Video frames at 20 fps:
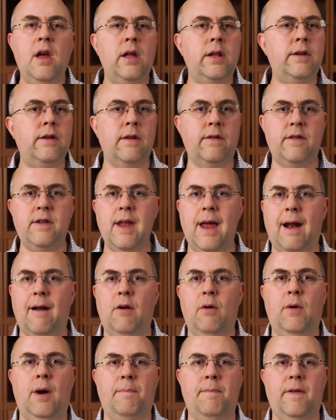just
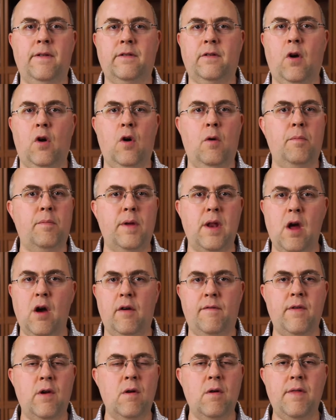narrow up the scope.
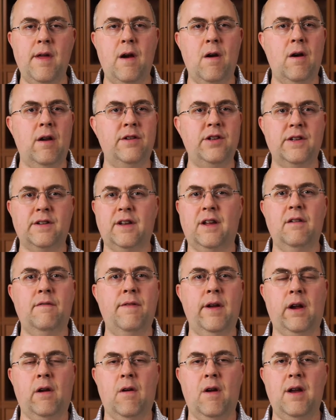If you're there to just
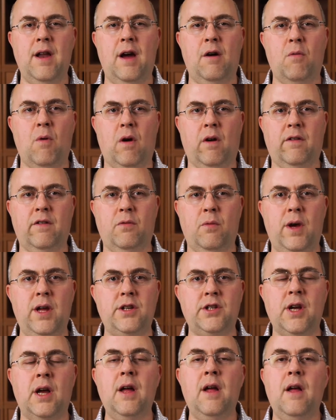configure a network
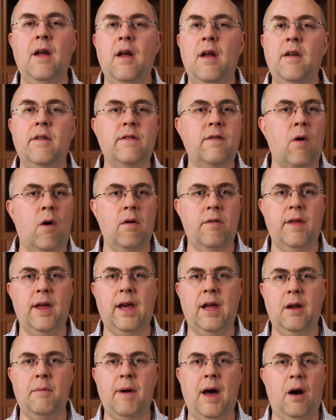switch, start
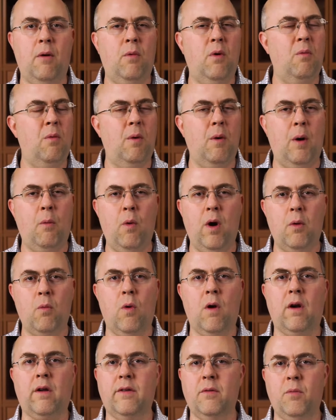thinking about, well, what
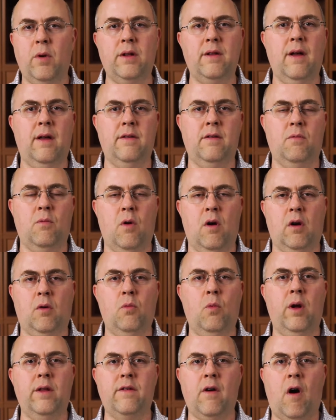works and what doesn't work?
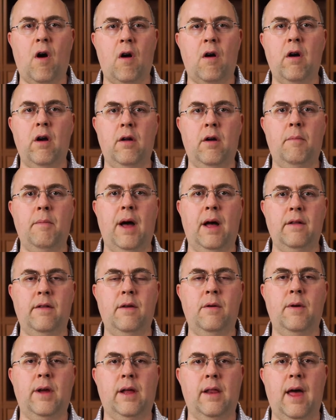What's hard about
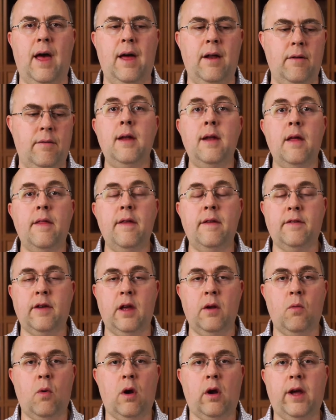doing that? Now, this
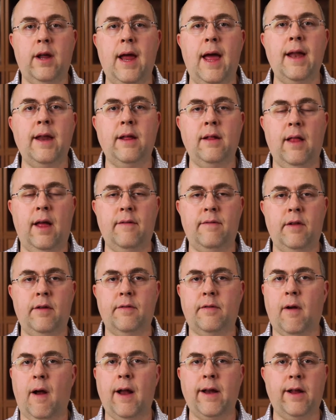can work at any level
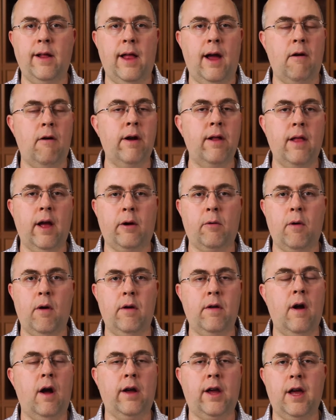of granularity like we were
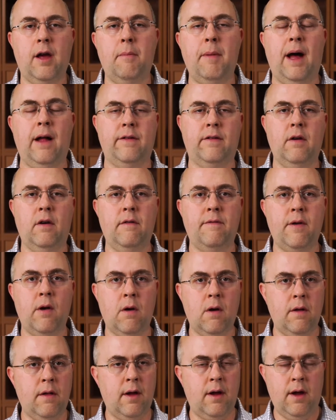talking about. So if
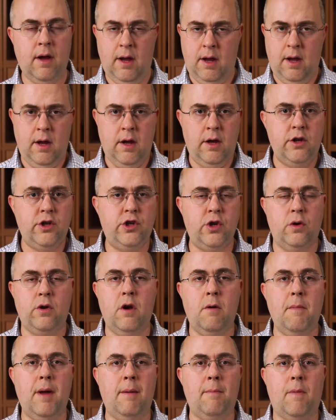you're the
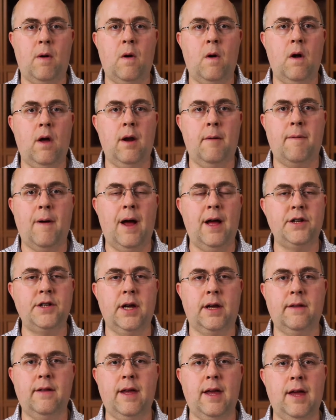junior member on a
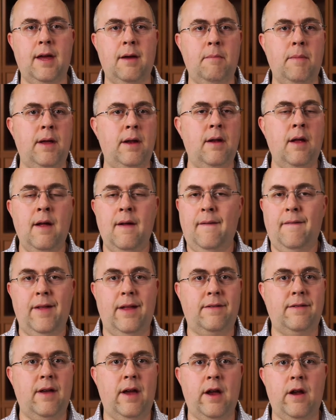project team, and
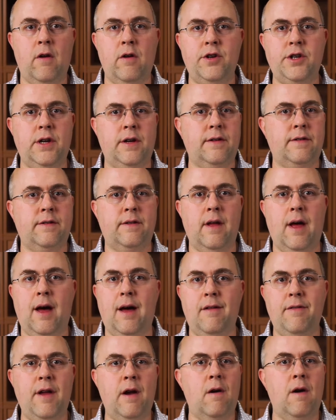let's say you're just
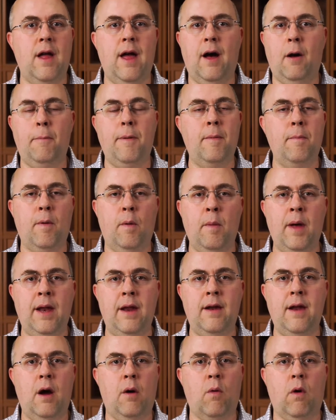there to help implement
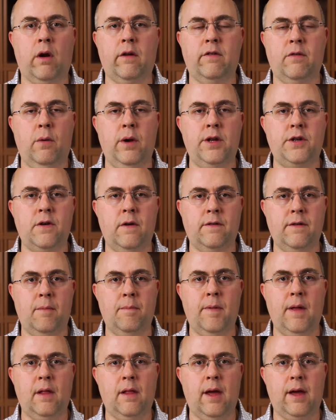a network switch or
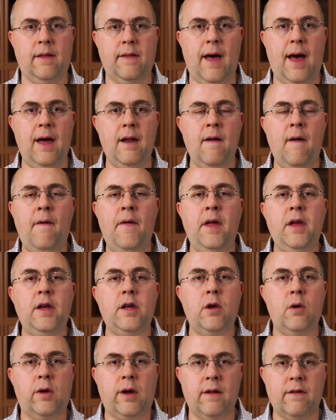something like that,
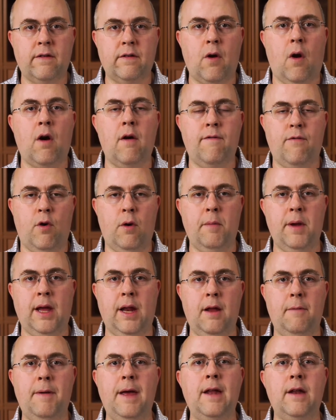you can start forming
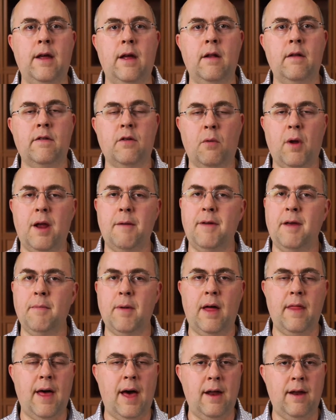an opinion. So what I mean
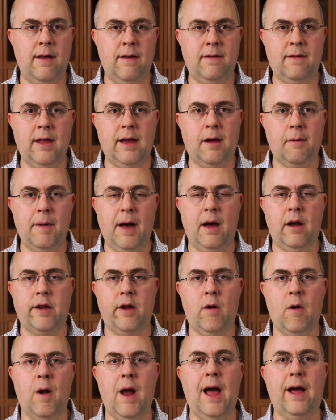by that is think about
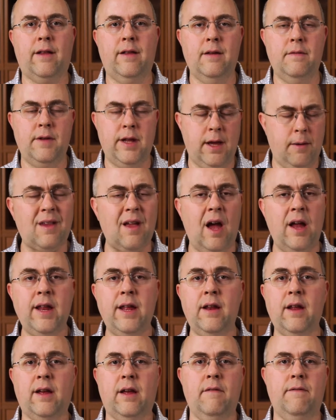your activity. I
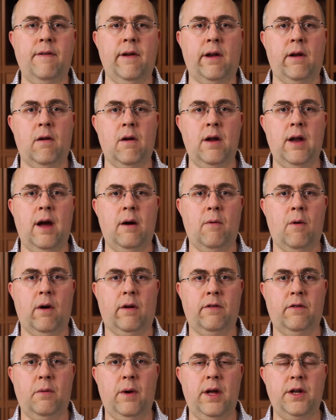need to configure a network
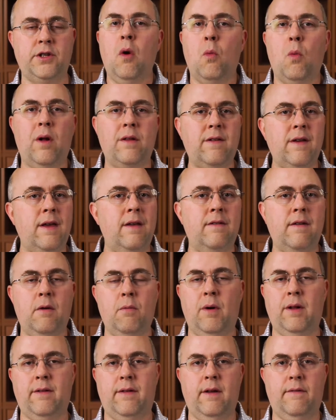switch. What's easy?
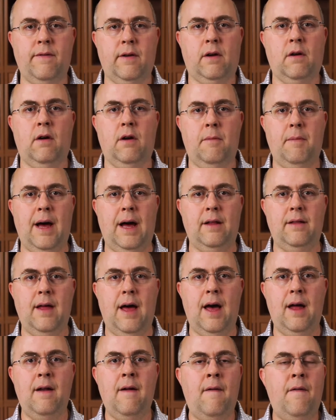What's difficult about
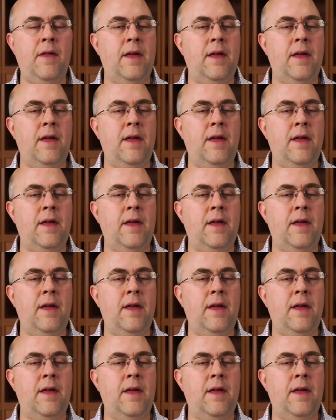that?